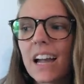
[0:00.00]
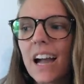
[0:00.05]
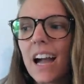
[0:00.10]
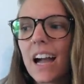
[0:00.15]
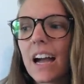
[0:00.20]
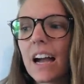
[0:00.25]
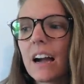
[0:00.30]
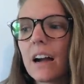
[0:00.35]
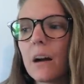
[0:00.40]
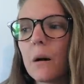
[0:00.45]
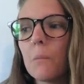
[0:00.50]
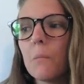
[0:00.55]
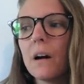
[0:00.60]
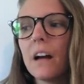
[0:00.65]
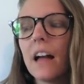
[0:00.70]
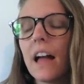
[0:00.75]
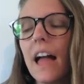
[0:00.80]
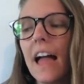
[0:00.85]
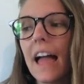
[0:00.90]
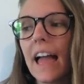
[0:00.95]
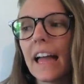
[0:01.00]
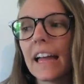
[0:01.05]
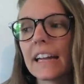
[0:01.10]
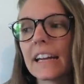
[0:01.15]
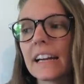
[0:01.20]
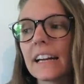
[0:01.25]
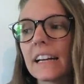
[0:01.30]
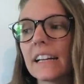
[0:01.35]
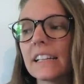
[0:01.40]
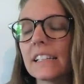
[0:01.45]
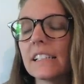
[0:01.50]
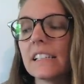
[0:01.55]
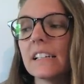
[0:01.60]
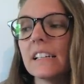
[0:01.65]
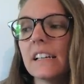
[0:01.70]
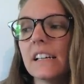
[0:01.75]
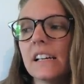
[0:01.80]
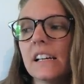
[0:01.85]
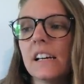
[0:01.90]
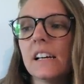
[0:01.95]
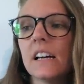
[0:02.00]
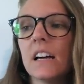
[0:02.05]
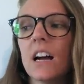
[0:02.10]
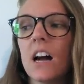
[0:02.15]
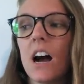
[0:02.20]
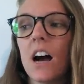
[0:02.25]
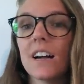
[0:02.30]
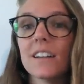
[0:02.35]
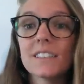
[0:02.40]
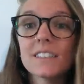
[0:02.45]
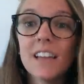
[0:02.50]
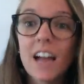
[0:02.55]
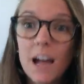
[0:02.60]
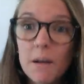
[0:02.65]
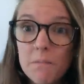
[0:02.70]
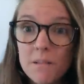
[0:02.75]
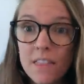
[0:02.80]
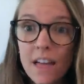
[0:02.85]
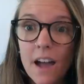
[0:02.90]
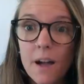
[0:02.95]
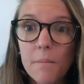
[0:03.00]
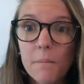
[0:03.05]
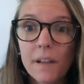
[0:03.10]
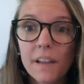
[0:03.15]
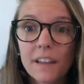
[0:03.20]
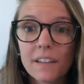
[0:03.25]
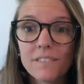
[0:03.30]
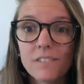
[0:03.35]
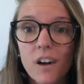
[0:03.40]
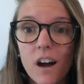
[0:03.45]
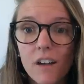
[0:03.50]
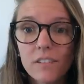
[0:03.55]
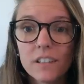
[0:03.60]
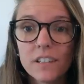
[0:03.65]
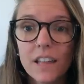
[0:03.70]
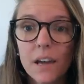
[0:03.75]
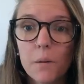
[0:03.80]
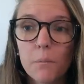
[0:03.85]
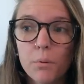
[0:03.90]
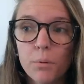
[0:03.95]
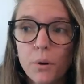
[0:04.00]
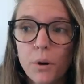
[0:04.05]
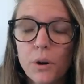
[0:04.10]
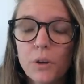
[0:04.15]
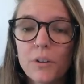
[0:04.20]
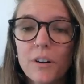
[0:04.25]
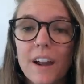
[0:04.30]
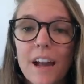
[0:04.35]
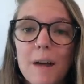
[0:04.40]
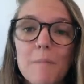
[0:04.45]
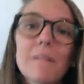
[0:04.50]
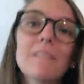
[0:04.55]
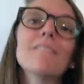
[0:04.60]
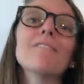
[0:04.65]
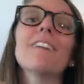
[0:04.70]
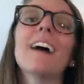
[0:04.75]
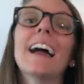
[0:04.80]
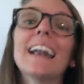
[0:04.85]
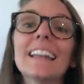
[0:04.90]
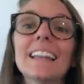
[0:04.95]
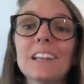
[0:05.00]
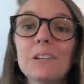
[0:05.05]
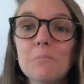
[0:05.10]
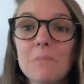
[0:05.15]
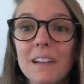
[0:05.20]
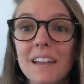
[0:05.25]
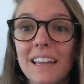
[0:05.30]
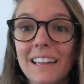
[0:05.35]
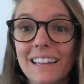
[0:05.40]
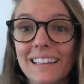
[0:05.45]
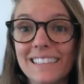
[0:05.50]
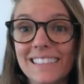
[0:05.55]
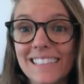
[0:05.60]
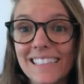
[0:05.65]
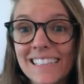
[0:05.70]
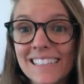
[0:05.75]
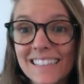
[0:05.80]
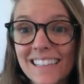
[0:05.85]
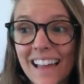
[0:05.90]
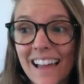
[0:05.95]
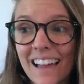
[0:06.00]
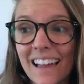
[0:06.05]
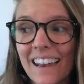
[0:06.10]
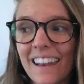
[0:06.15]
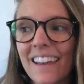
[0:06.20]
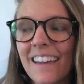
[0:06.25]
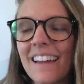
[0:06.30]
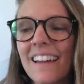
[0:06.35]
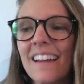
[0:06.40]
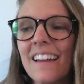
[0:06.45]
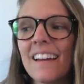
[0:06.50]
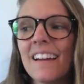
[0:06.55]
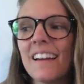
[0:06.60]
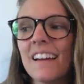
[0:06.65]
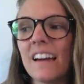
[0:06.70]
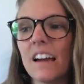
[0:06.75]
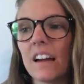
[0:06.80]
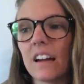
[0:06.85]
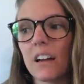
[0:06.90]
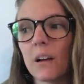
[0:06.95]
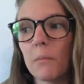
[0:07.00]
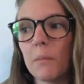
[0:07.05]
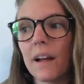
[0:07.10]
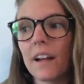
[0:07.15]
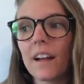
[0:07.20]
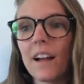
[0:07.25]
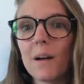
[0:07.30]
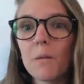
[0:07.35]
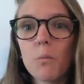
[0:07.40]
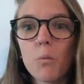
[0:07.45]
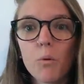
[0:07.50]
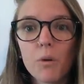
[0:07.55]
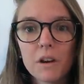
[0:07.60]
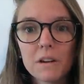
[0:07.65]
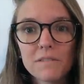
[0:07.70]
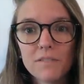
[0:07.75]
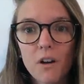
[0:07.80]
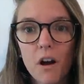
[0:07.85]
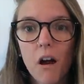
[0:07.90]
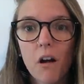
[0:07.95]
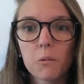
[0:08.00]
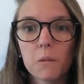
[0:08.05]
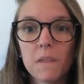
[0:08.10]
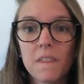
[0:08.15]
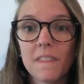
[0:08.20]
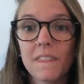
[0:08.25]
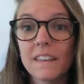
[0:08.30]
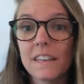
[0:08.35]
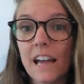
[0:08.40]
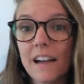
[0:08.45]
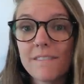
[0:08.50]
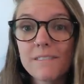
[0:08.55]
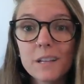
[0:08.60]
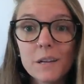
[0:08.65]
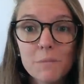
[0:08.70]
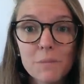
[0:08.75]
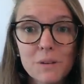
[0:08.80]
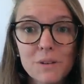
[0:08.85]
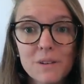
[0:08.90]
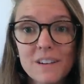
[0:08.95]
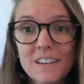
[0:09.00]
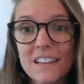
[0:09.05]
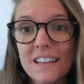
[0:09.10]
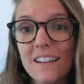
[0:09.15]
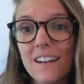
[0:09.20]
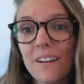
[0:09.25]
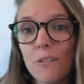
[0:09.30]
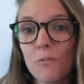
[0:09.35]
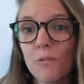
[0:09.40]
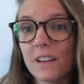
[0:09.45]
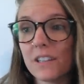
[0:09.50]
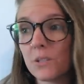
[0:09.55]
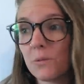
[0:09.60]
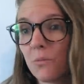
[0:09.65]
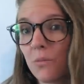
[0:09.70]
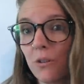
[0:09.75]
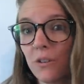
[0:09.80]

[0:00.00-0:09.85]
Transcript: Um, and on top of that, being involved in that program and finally being at CSUN, um, I got more involved within the deaf community, got, went to